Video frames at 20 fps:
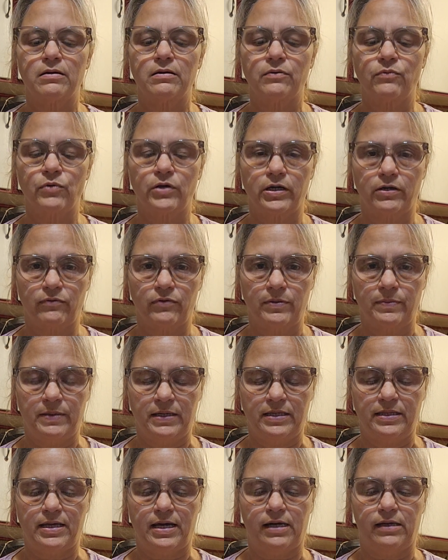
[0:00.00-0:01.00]
I'm going to
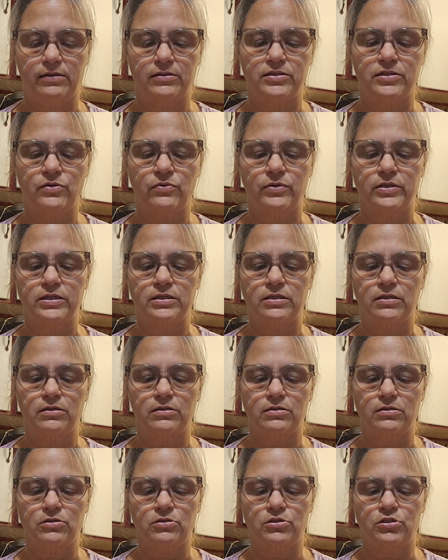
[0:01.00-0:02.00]
repeat that. So it's
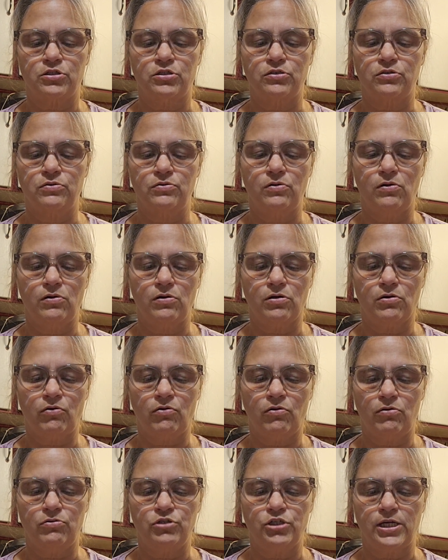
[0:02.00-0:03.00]
2
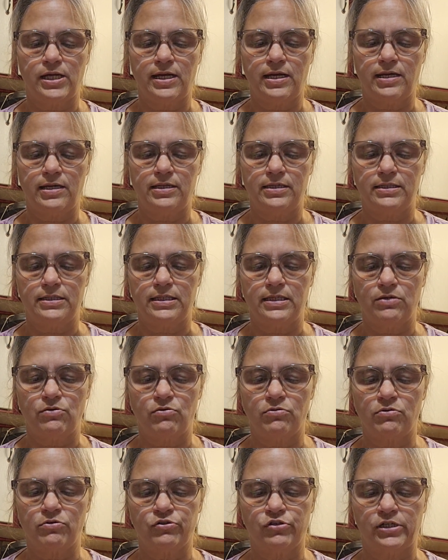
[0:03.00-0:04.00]
crochets, single
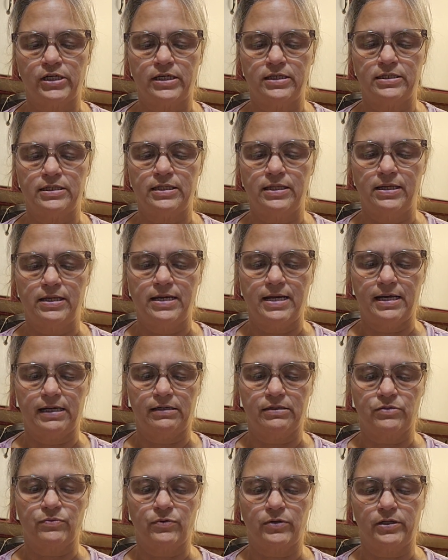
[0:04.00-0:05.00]
crochets in the
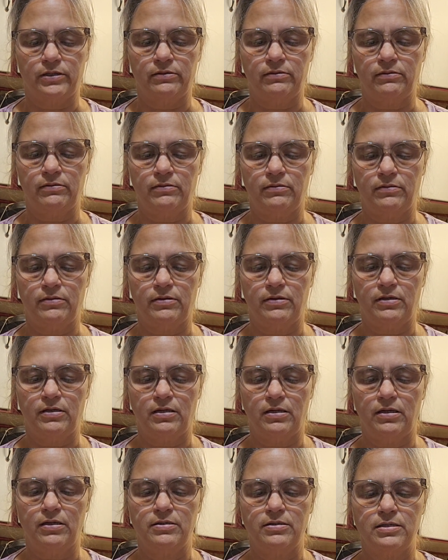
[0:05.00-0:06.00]
next one.
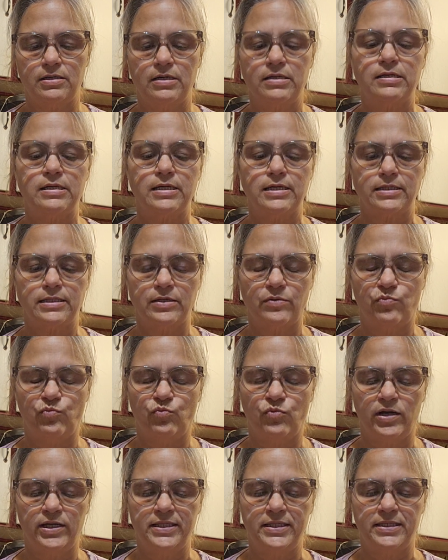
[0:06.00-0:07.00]
And then
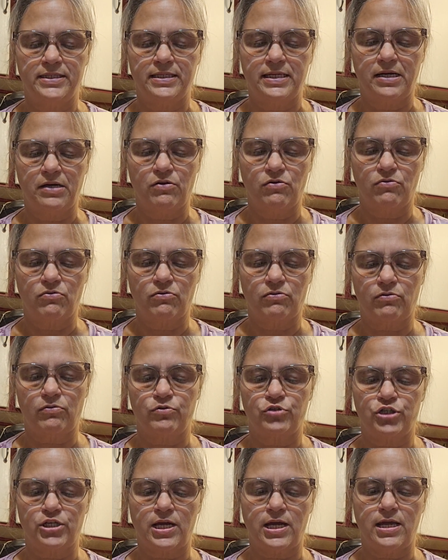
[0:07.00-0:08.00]
1 single
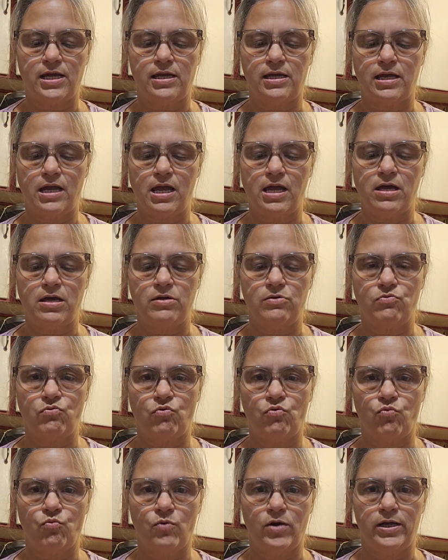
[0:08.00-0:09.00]
crochet and
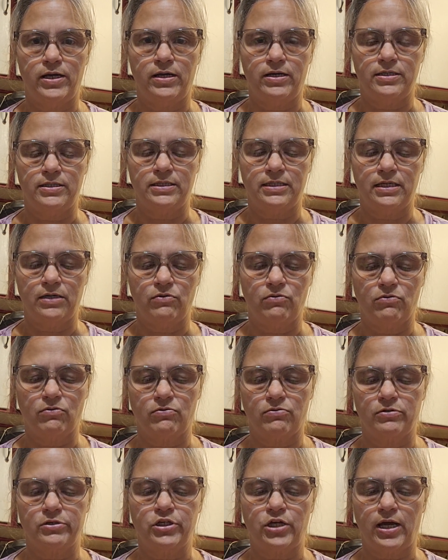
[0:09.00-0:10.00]
1 single
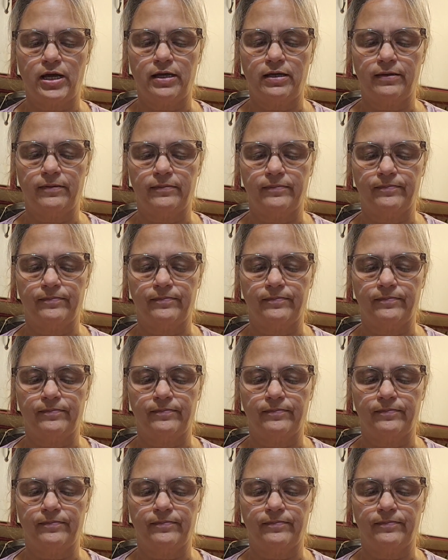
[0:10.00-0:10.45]
crochet.